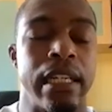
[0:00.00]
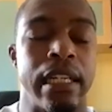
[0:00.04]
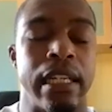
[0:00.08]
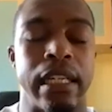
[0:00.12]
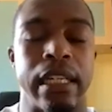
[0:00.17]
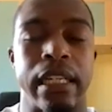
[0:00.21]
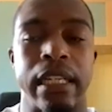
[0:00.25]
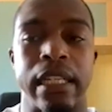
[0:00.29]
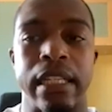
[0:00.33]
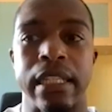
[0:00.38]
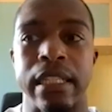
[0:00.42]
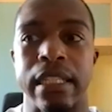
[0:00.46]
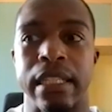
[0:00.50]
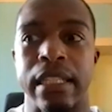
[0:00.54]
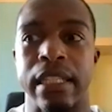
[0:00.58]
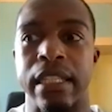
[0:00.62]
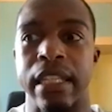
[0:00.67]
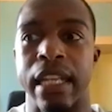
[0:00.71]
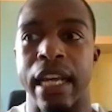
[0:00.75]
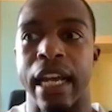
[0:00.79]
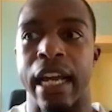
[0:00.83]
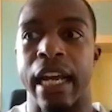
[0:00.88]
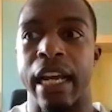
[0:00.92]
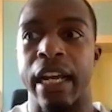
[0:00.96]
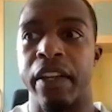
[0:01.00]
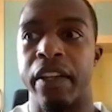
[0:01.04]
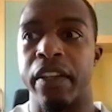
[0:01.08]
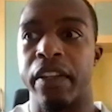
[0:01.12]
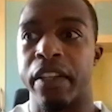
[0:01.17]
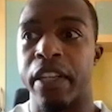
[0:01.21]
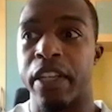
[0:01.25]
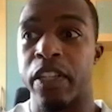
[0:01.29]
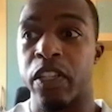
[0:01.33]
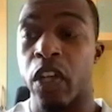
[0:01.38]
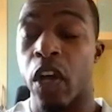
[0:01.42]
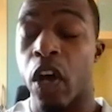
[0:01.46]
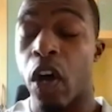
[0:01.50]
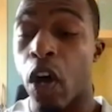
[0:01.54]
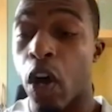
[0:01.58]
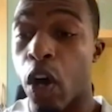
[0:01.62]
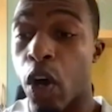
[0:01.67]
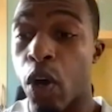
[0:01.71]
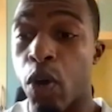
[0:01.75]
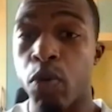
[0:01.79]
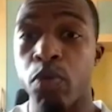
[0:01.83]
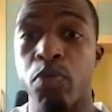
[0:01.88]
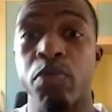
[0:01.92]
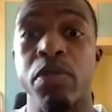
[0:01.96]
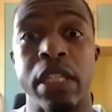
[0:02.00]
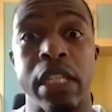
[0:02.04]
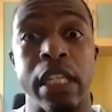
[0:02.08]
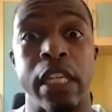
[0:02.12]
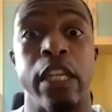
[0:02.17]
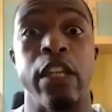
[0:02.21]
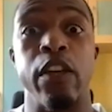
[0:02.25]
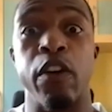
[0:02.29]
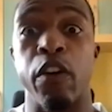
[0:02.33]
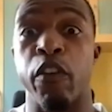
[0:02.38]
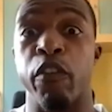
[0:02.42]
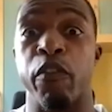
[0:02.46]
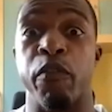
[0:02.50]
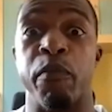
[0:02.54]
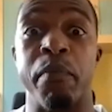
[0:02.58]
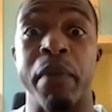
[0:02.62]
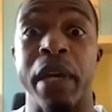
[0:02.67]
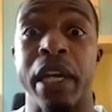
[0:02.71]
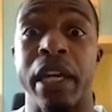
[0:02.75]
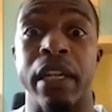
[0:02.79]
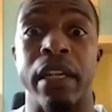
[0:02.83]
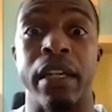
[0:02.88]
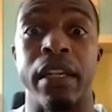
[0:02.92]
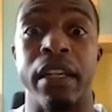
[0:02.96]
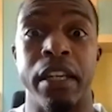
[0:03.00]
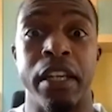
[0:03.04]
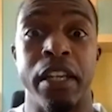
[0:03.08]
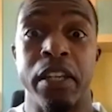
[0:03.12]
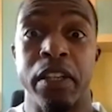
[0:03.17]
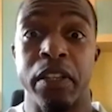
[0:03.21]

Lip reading: that there's a whole sea of men